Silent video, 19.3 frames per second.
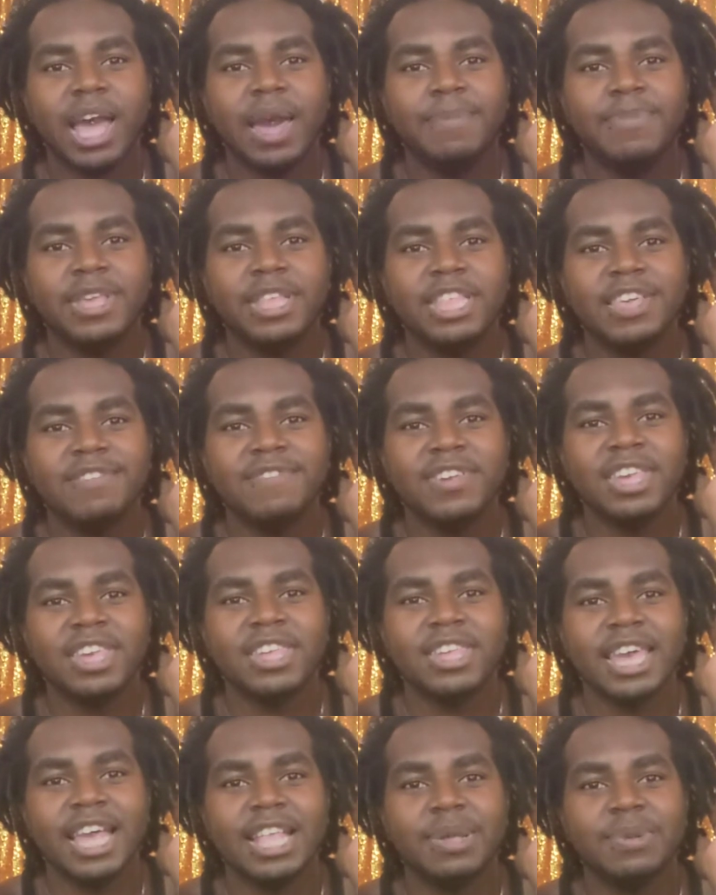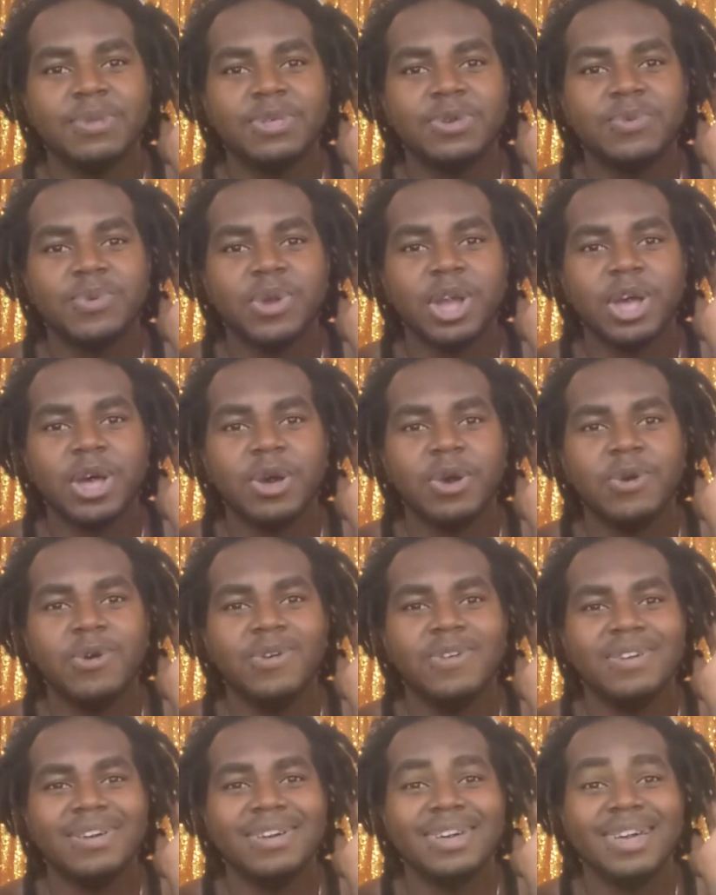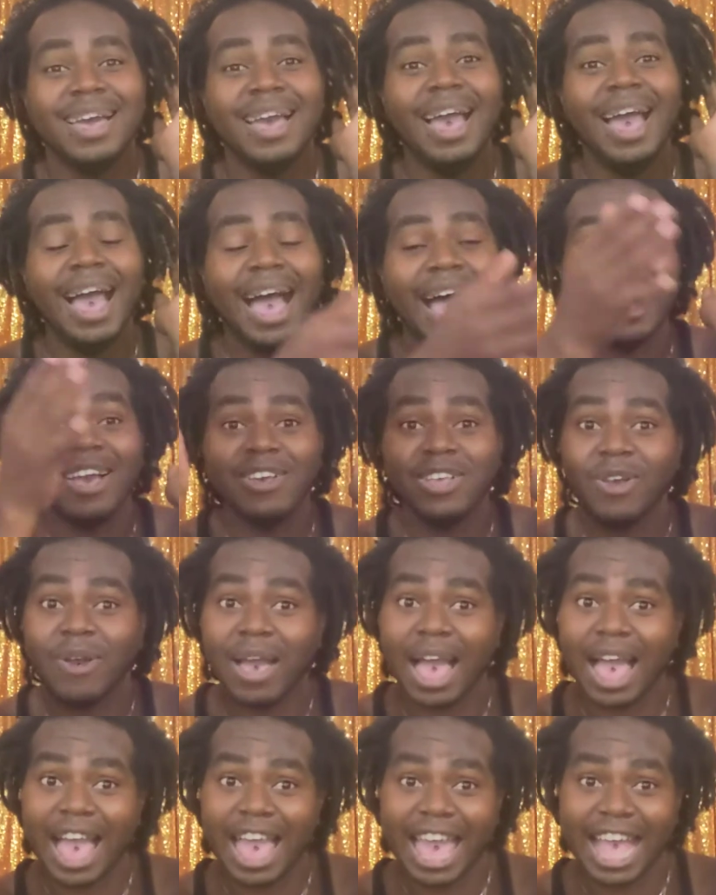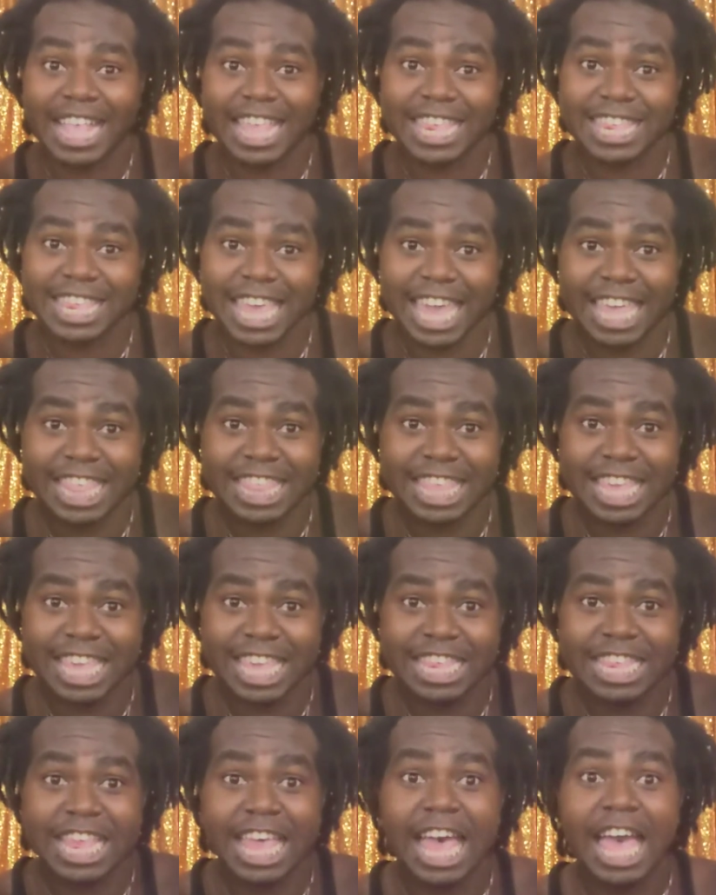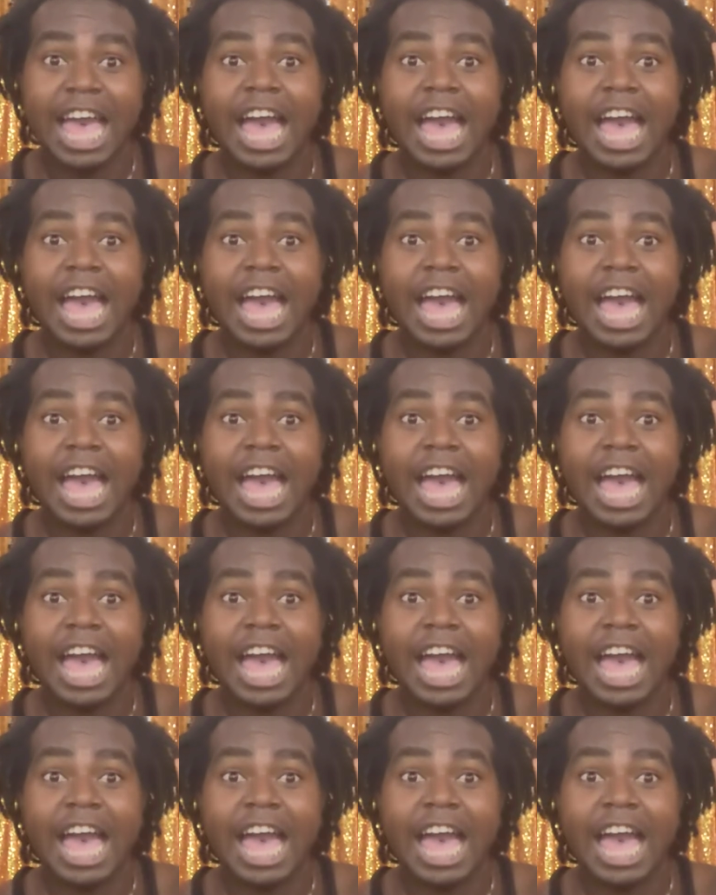to Living Shadow Tarot. I don't know how I gotta say this.